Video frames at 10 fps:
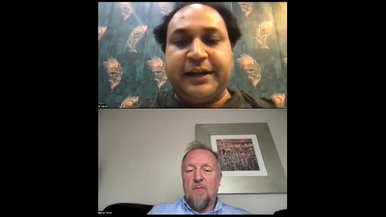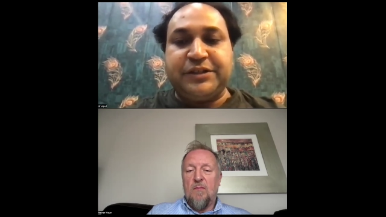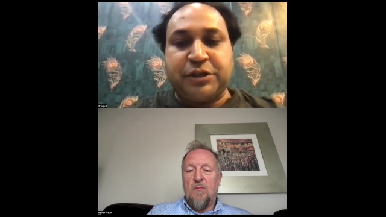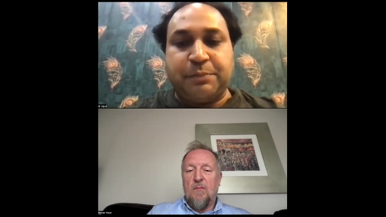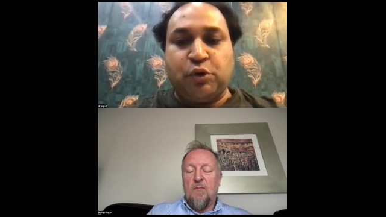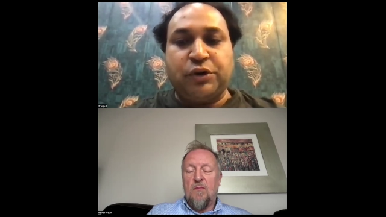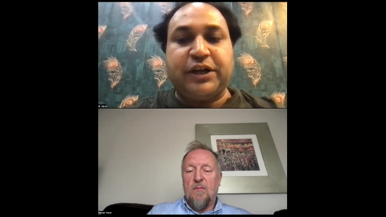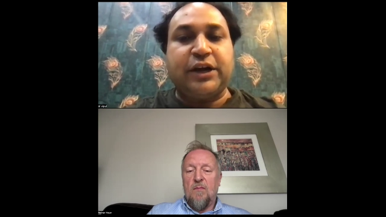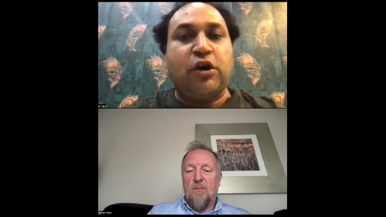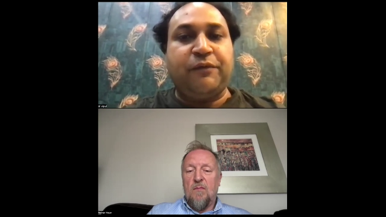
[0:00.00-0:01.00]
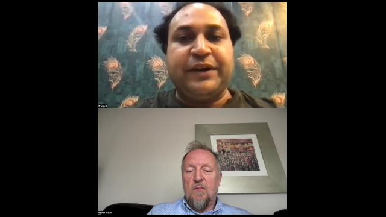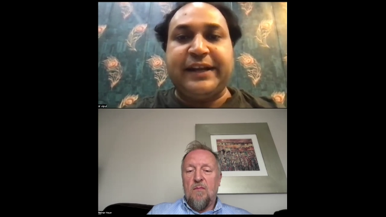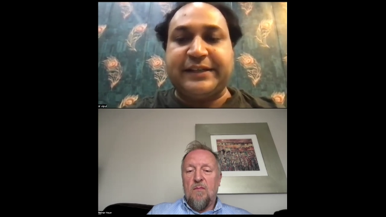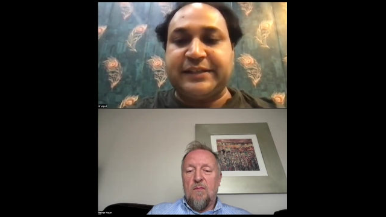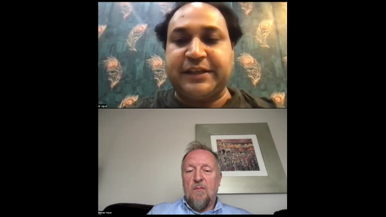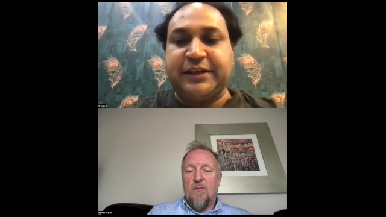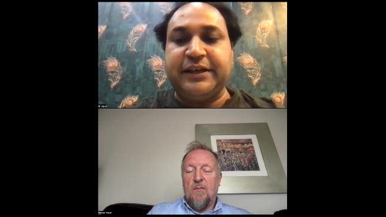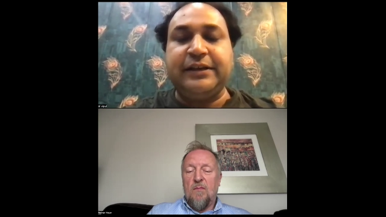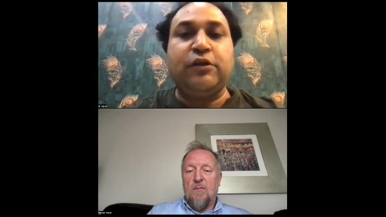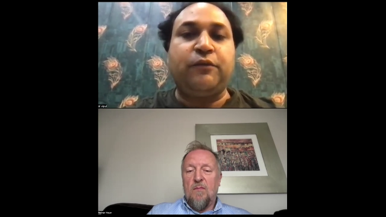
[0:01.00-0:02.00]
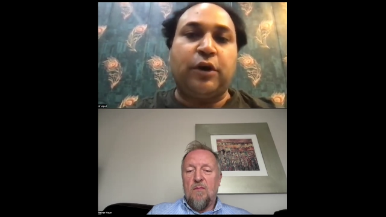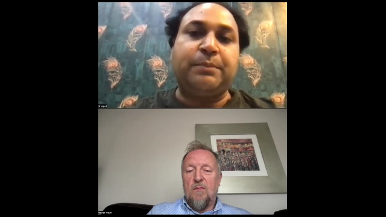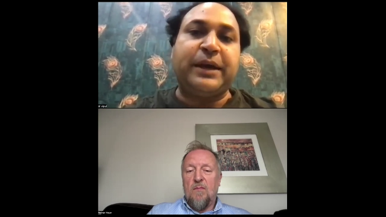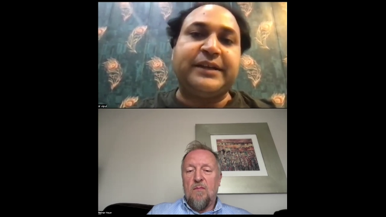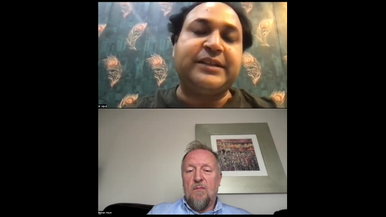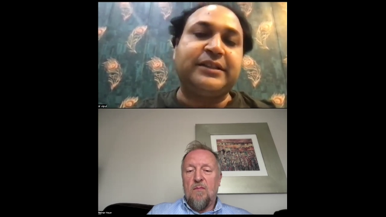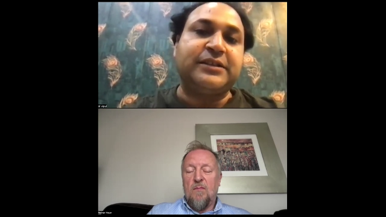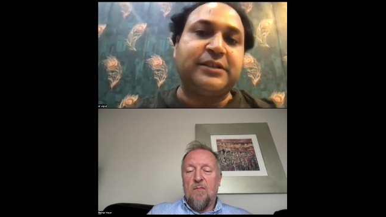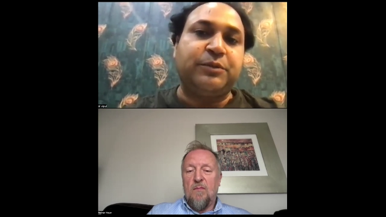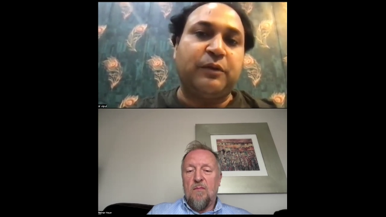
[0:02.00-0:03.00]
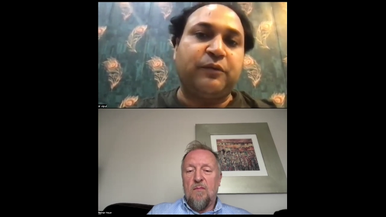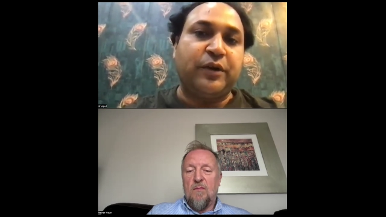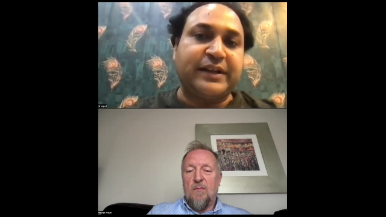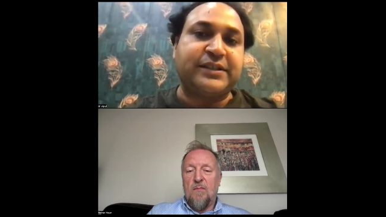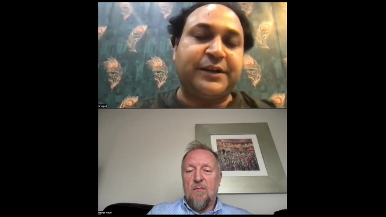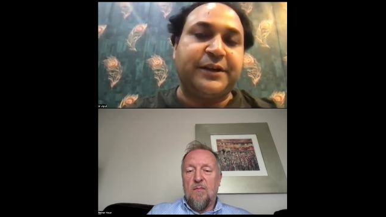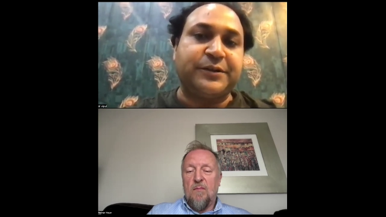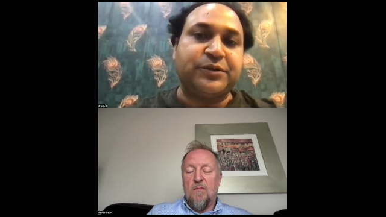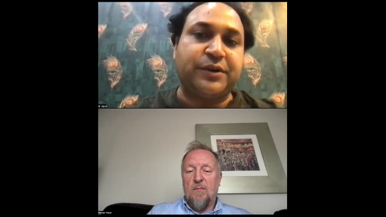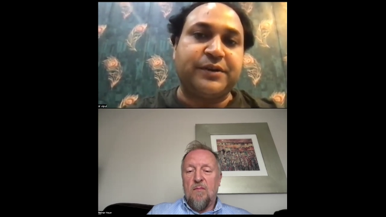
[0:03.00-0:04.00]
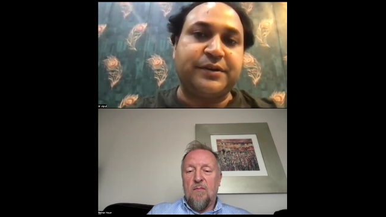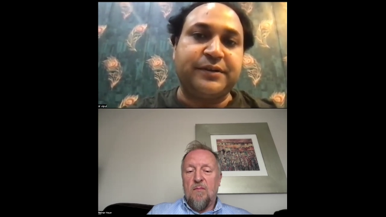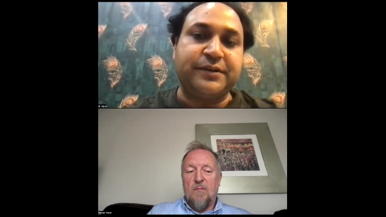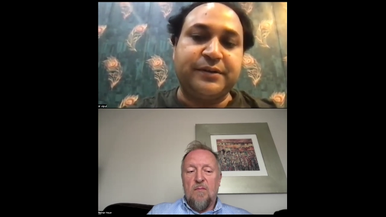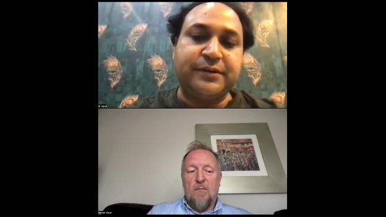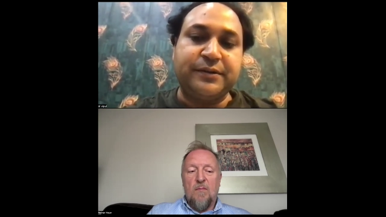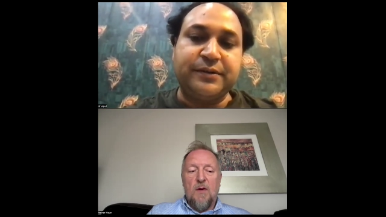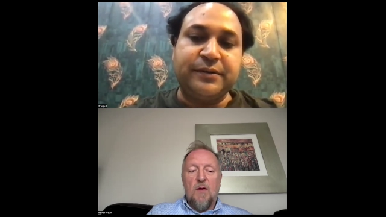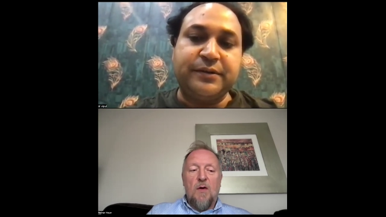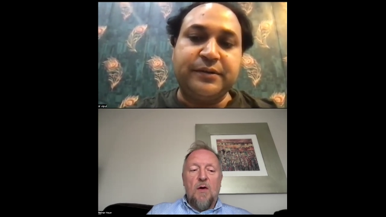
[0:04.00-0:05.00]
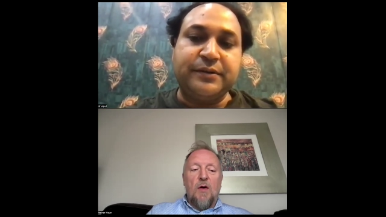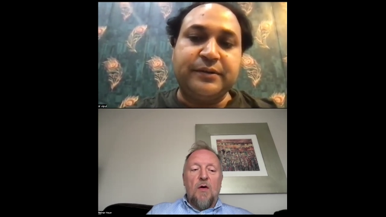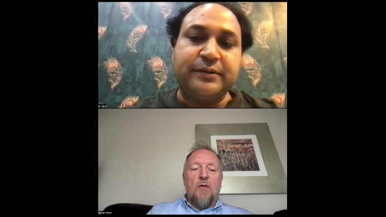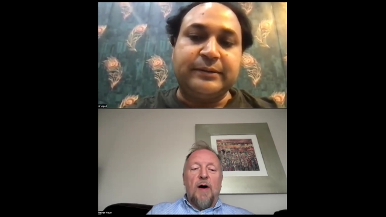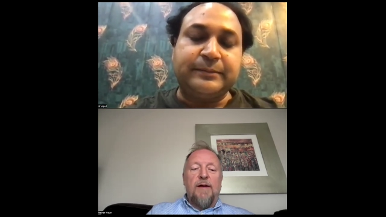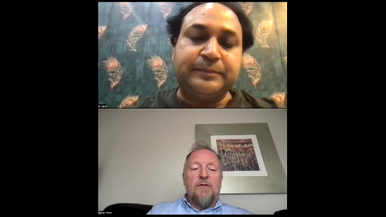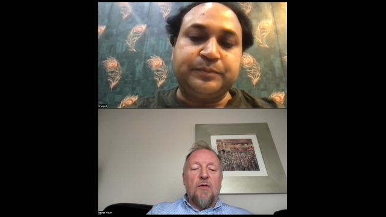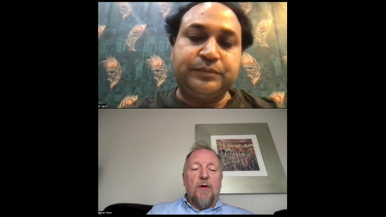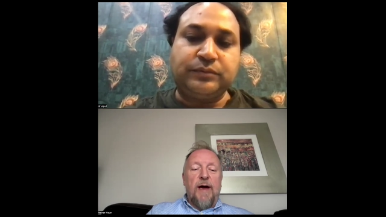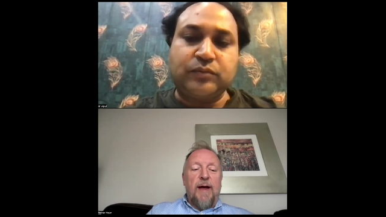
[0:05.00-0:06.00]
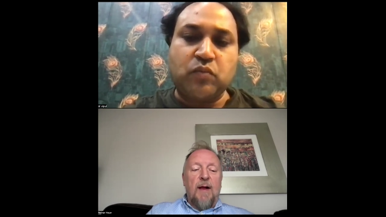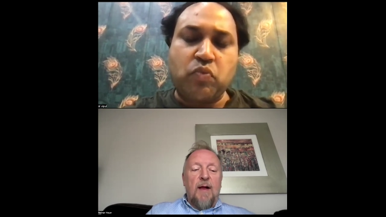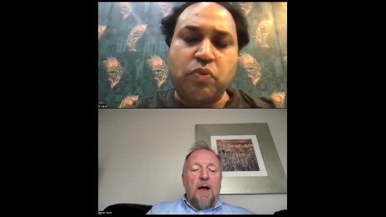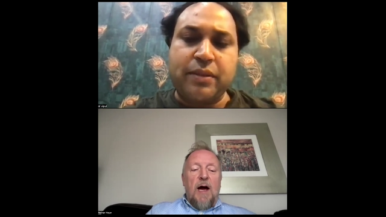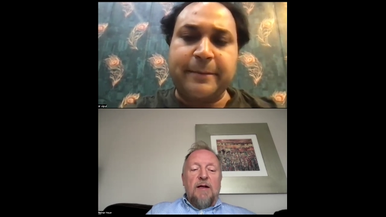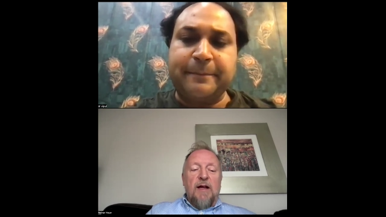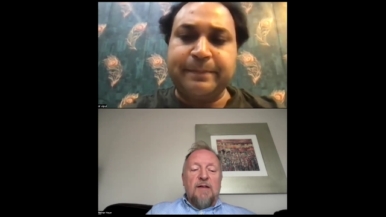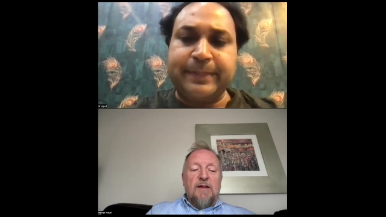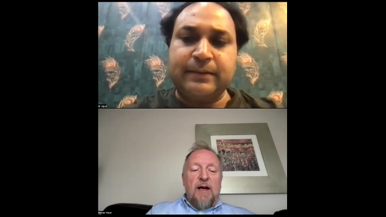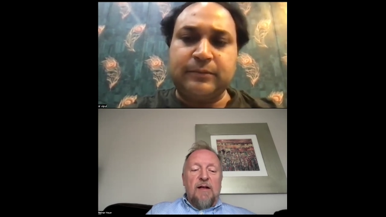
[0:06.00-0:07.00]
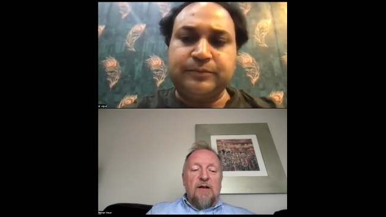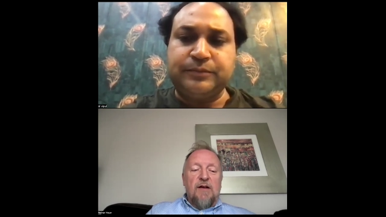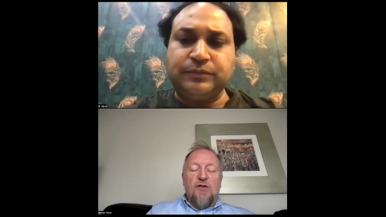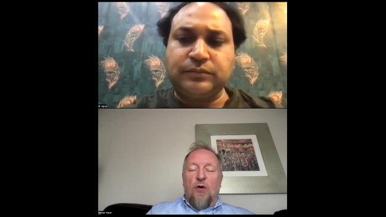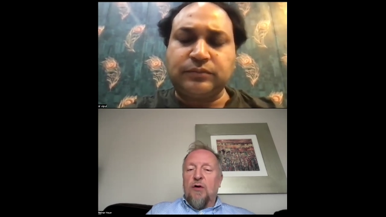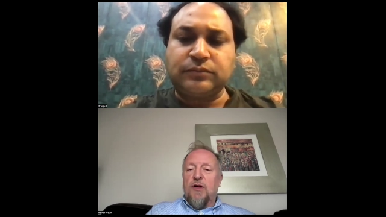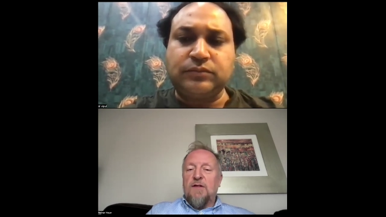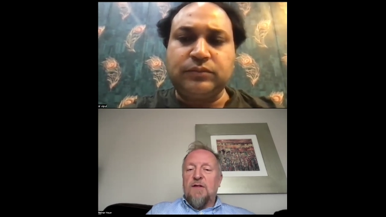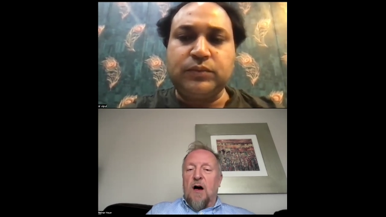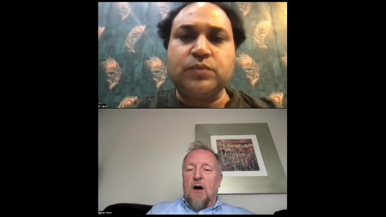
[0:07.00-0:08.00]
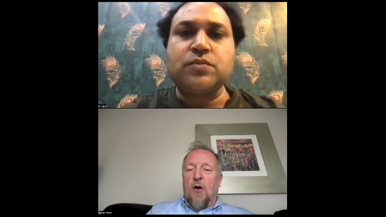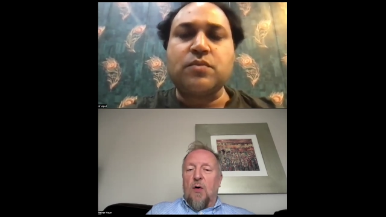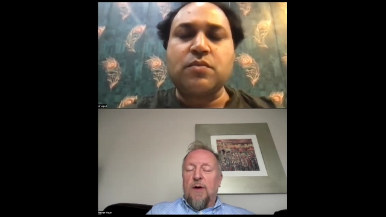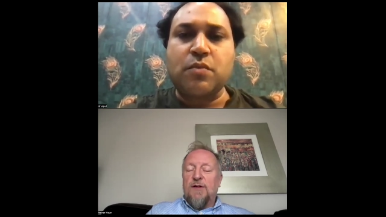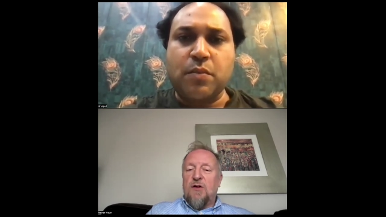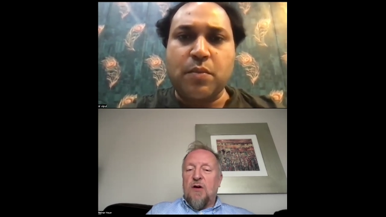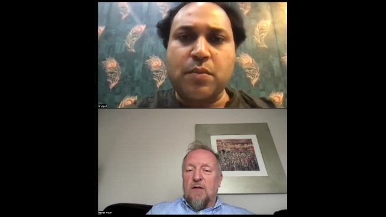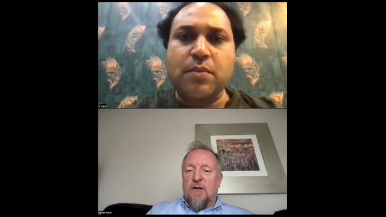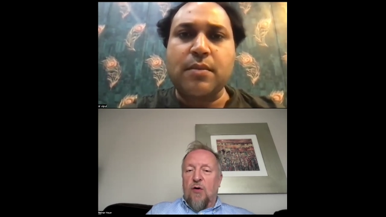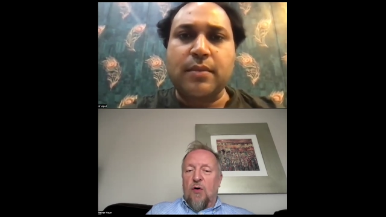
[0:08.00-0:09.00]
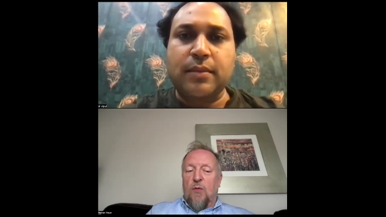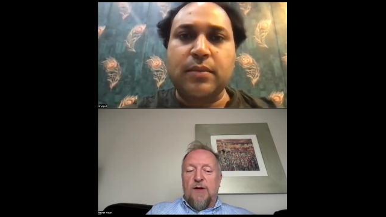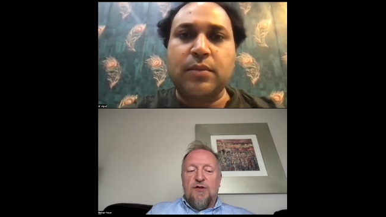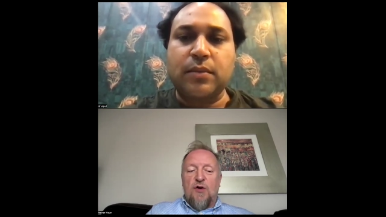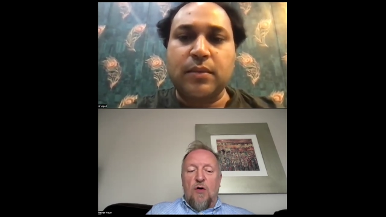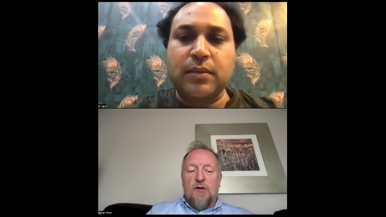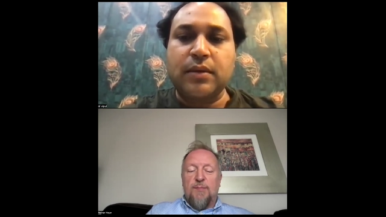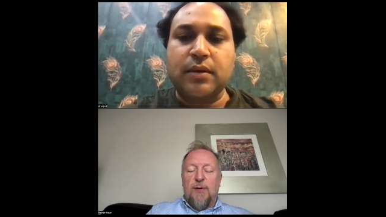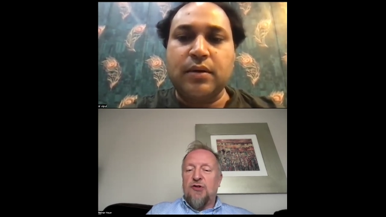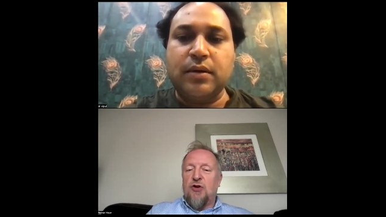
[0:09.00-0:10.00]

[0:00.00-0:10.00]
Speaker 1: and support are often necessary for managing the symptom for anxiety disorder. Right.
Speaker 2: Okay. And anxiety disorders are always are they always caused by